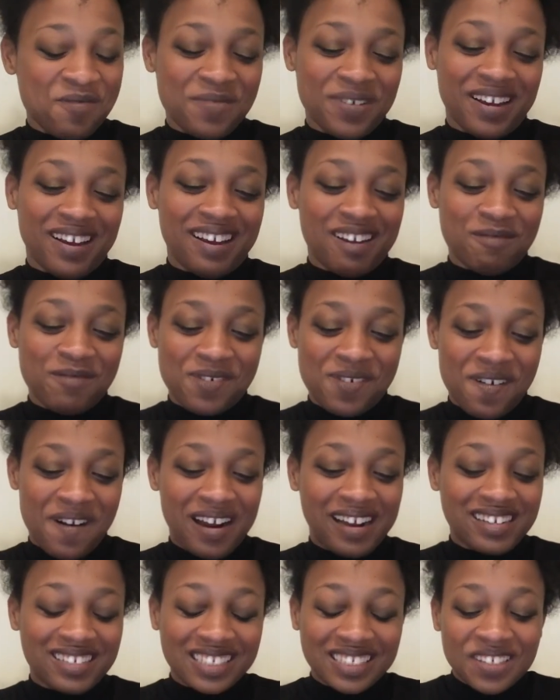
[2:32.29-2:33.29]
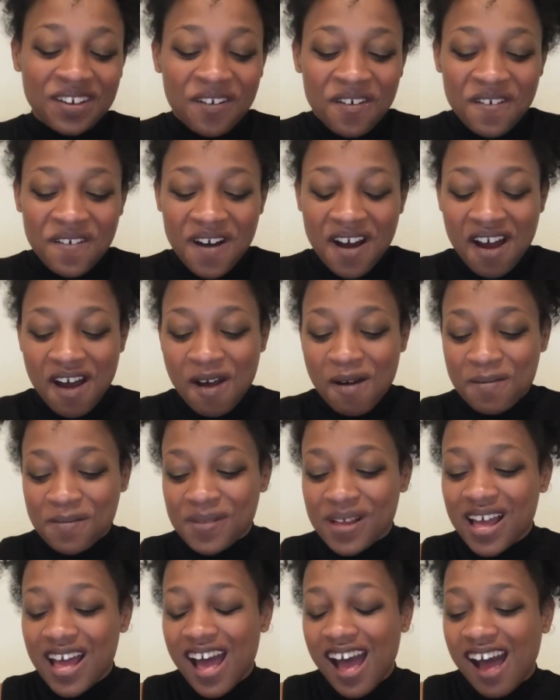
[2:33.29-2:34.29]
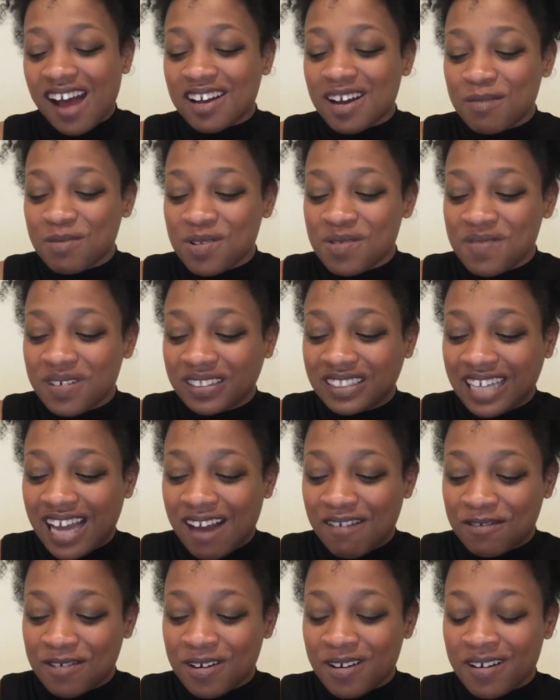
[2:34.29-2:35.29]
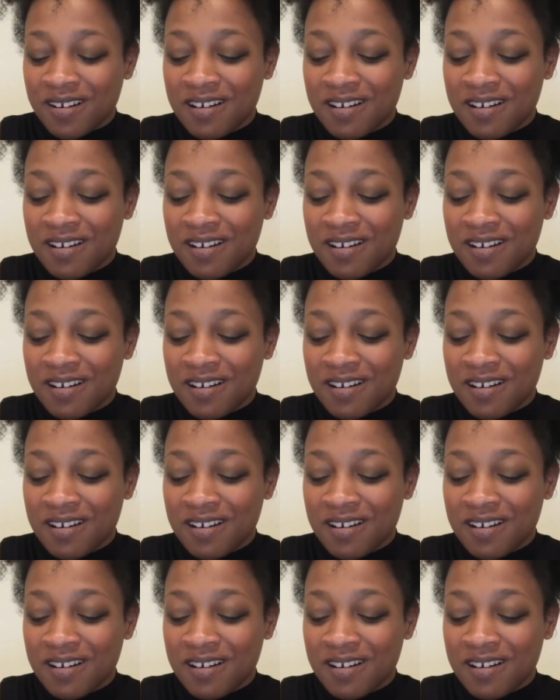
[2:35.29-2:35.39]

I'm crying. So a couple of months after